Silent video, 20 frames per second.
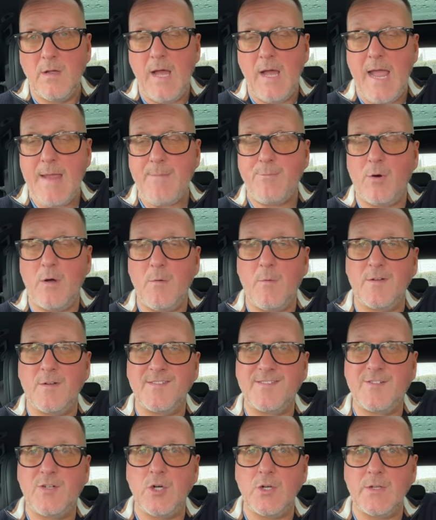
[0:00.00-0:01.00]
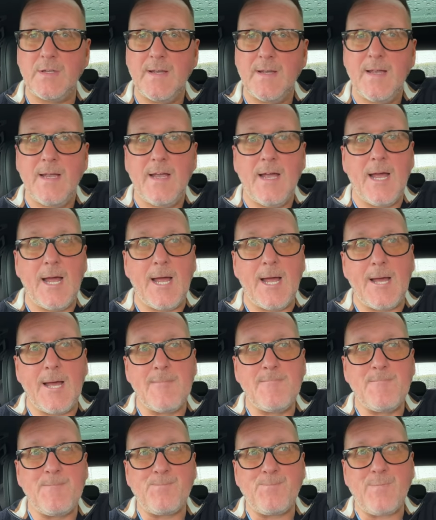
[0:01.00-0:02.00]
8.1 is good.
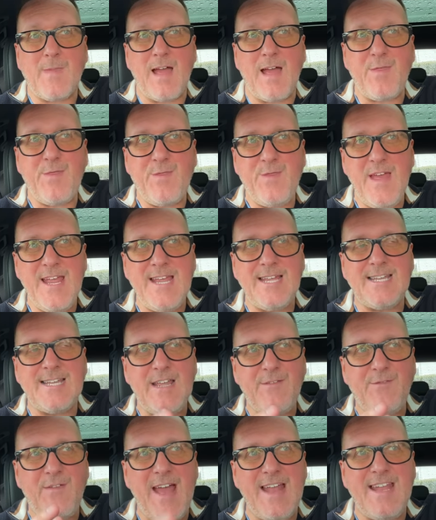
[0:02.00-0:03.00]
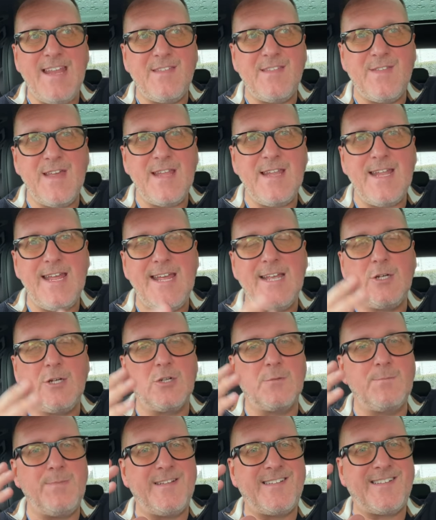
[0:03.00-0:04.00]
I think, if anything, it
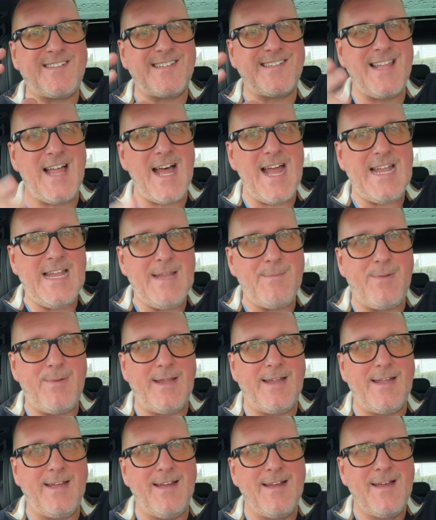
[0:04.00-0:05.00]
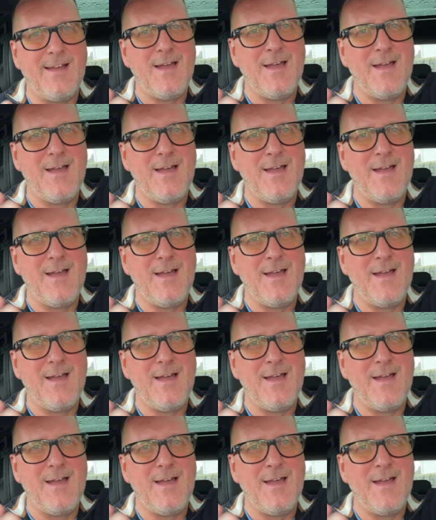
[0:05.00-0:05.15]
could be slightly bigger.